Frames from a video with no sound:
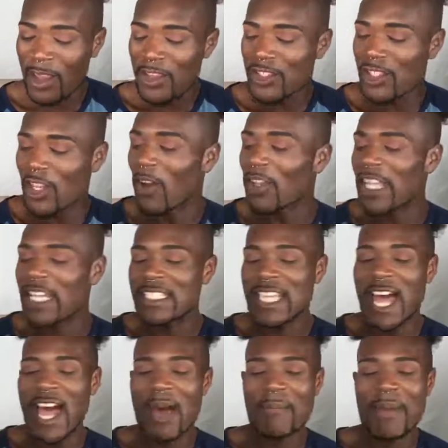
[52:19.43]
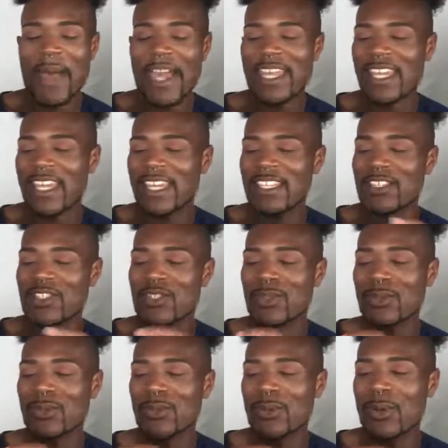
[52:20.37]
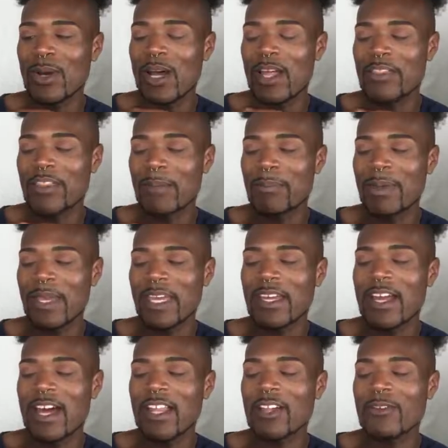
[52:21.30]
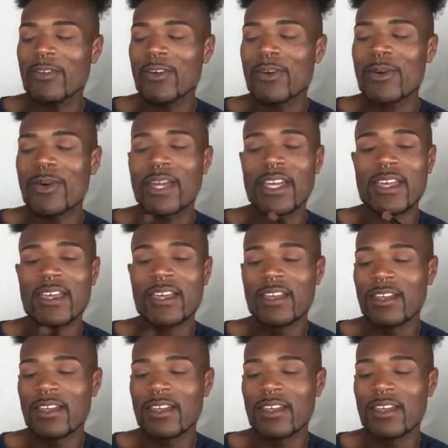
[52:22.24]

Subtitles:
So let's hop back into the pink color real quick.